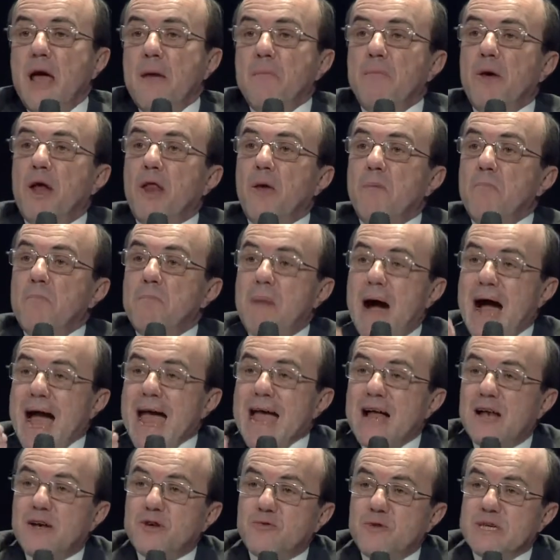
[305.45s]
but a
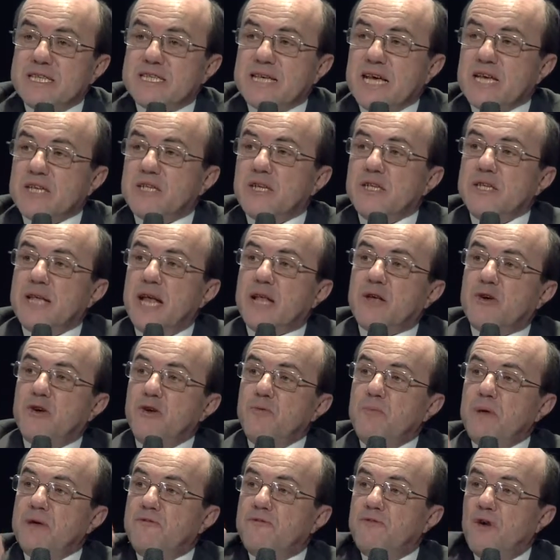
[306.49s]
mild recession that could
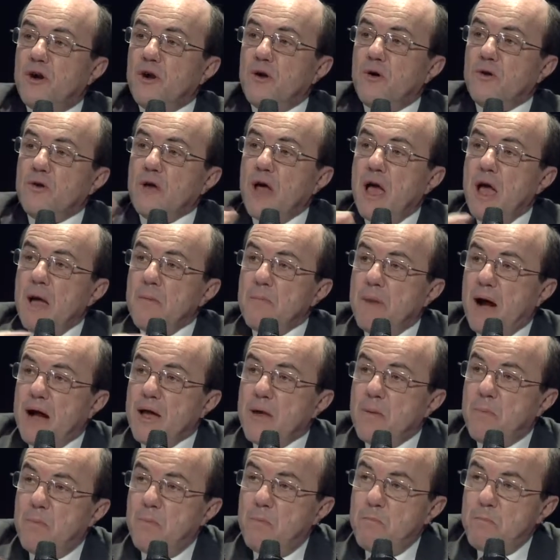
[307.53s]
be followed by
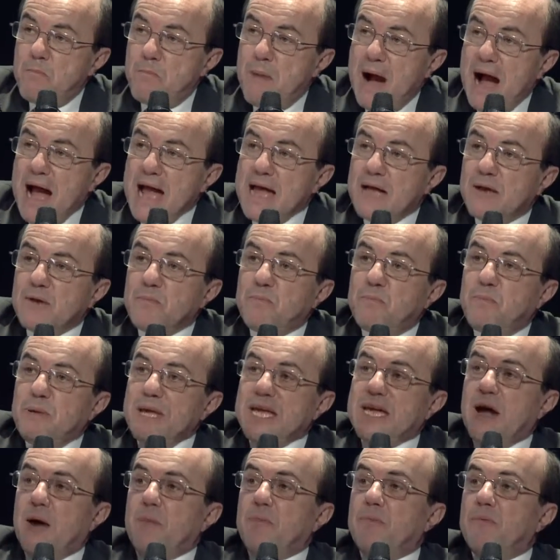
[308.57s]
a mild
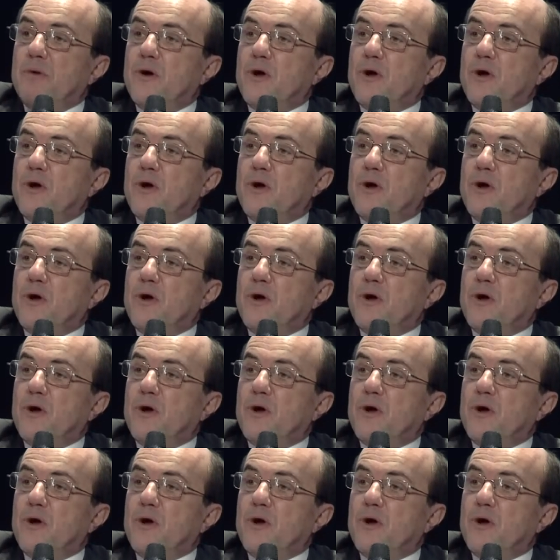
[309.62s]
pickup,